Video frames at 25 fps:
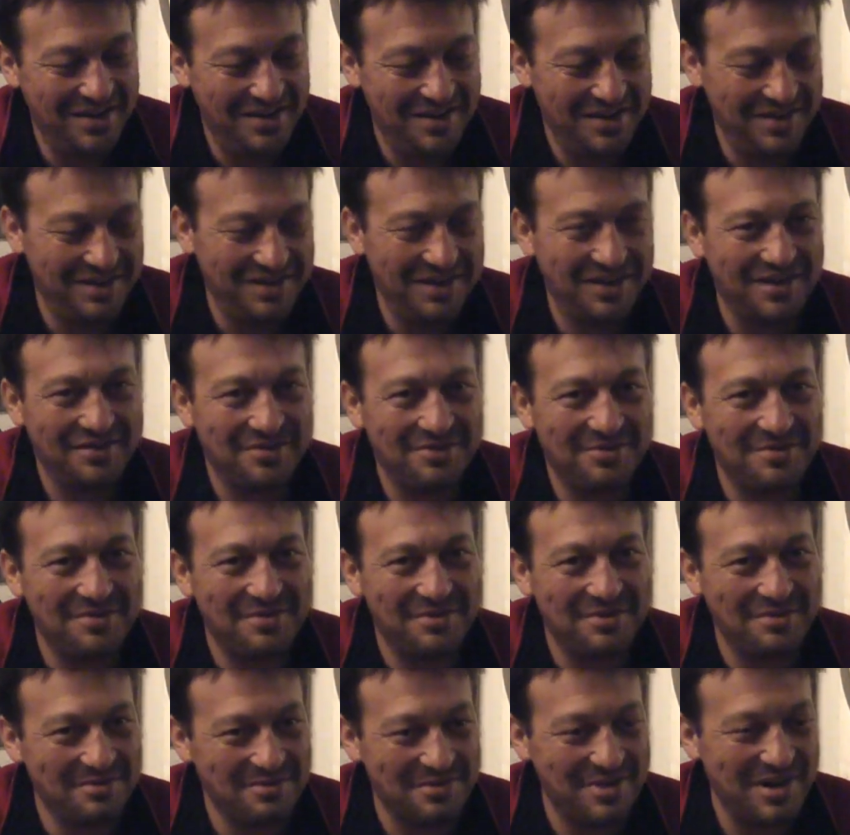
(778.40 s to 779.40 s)
you go through
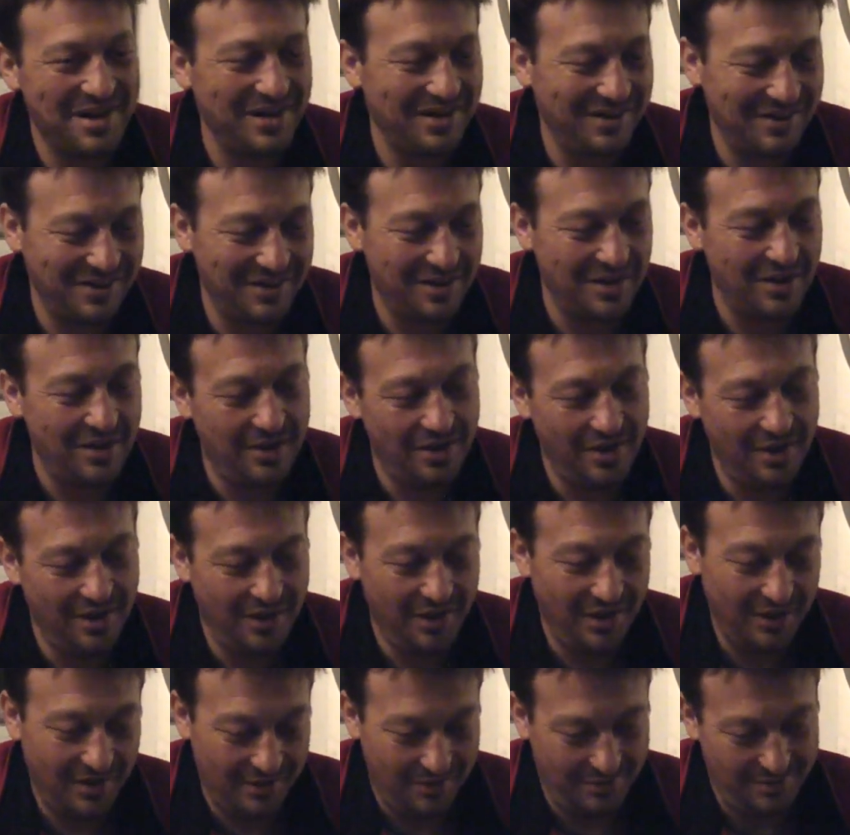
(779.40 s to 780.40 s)
and you read it and go,
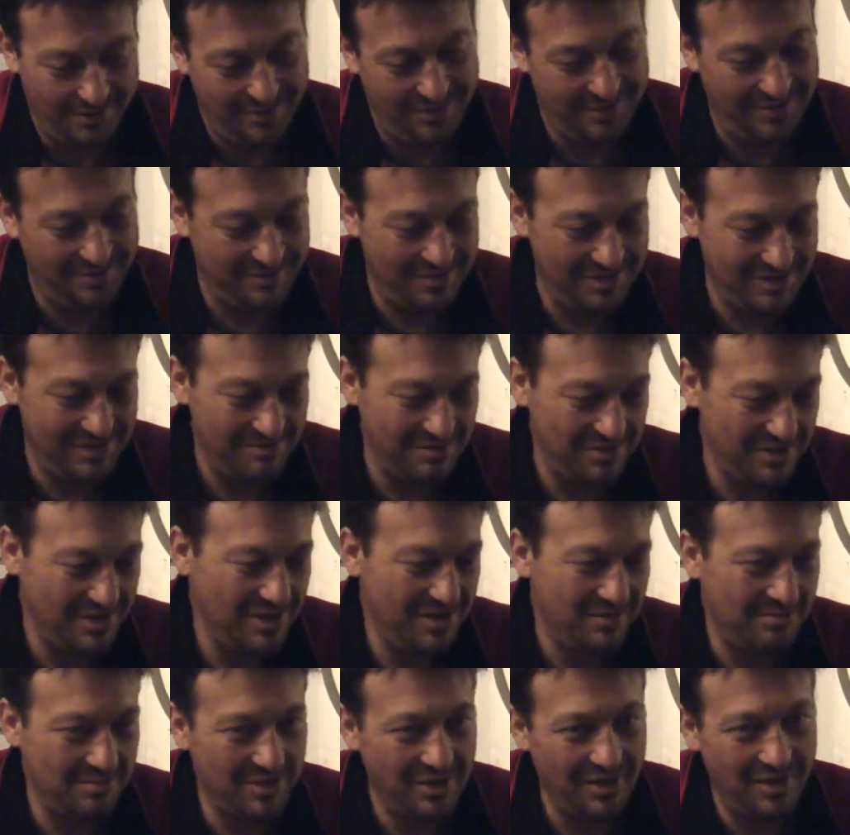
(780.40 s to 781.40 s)
blah blah
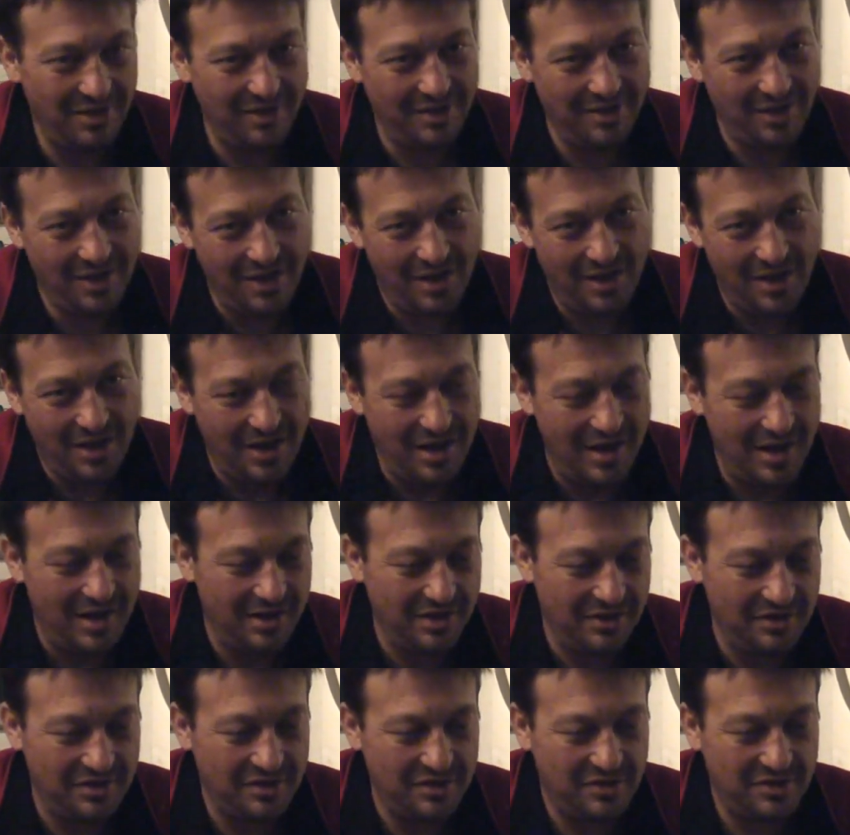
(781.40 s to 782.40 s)
blah blah,
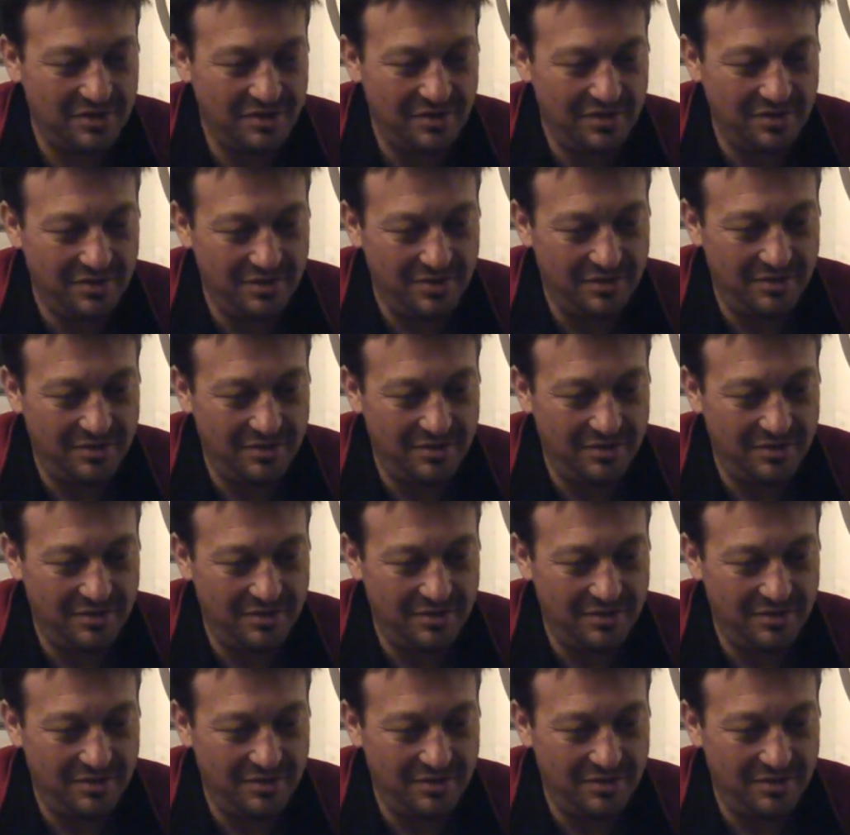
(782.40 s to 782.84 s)
and it's